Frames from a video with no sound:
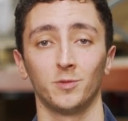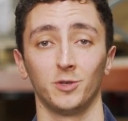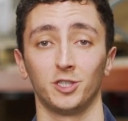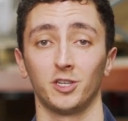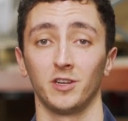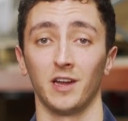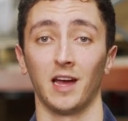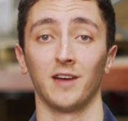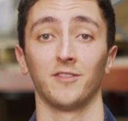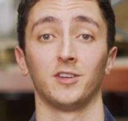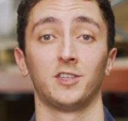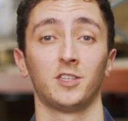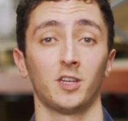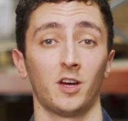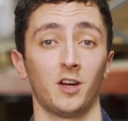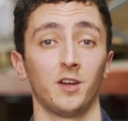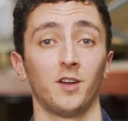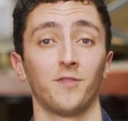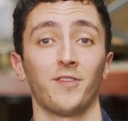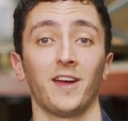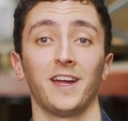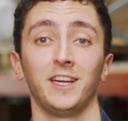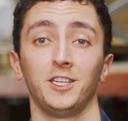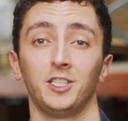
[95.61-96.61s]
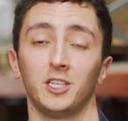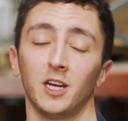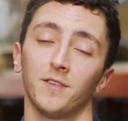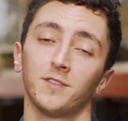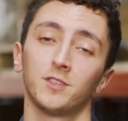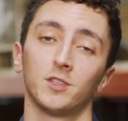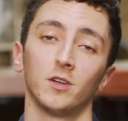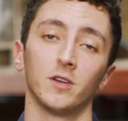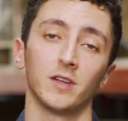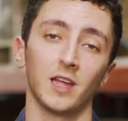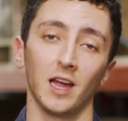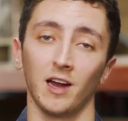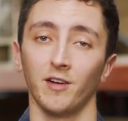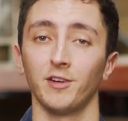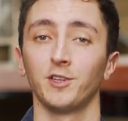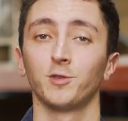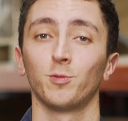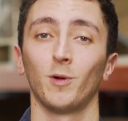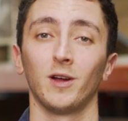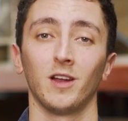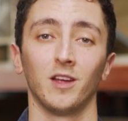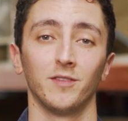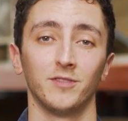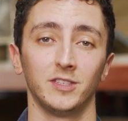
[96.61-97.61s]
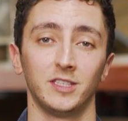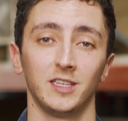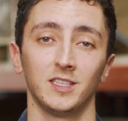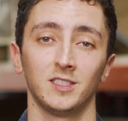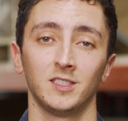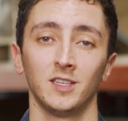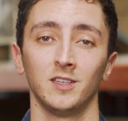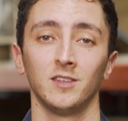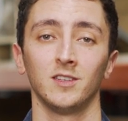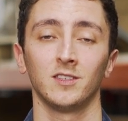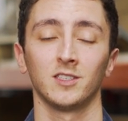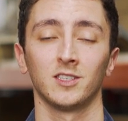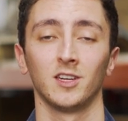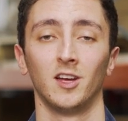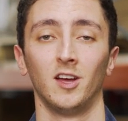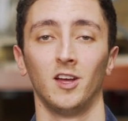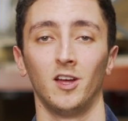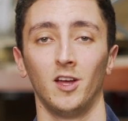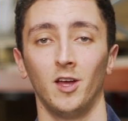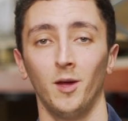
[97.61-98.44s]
which can have a ton of HF, so it carries well over distance.